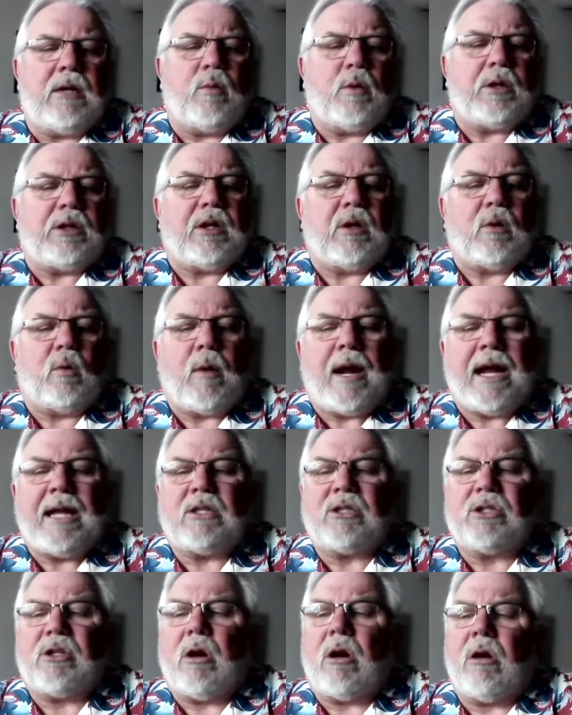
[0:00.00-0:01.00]
what their
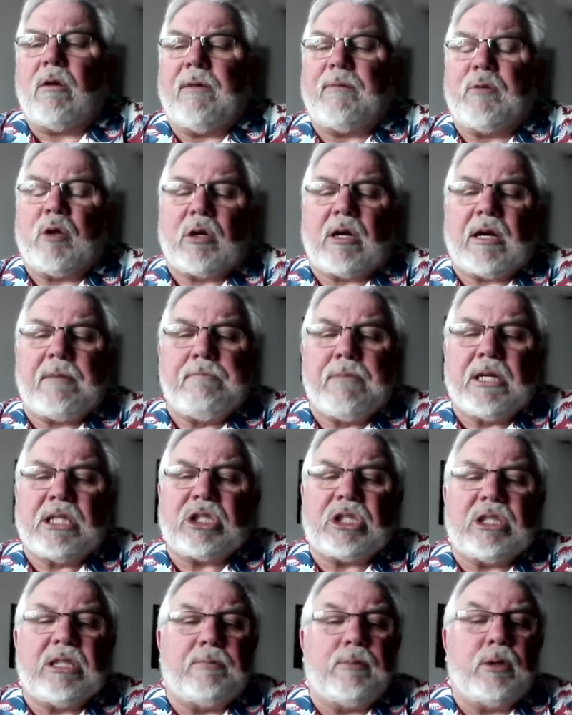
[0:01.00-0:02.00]
rates are, if they're
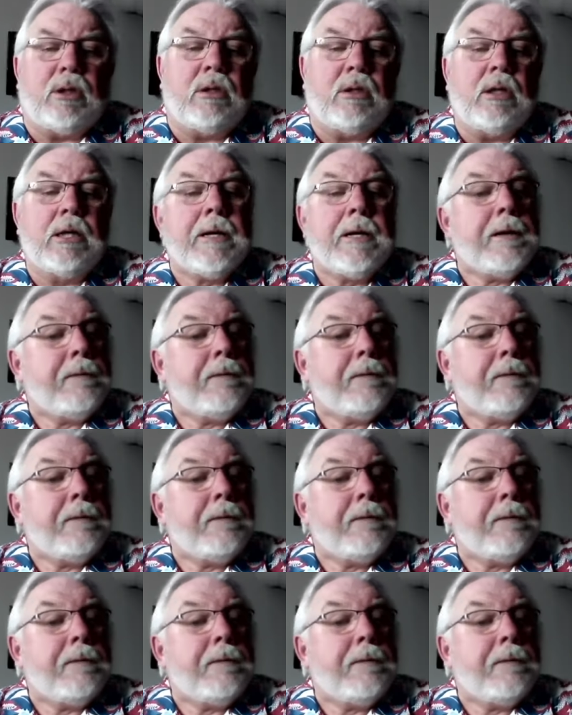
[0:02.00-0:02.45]
commissionable,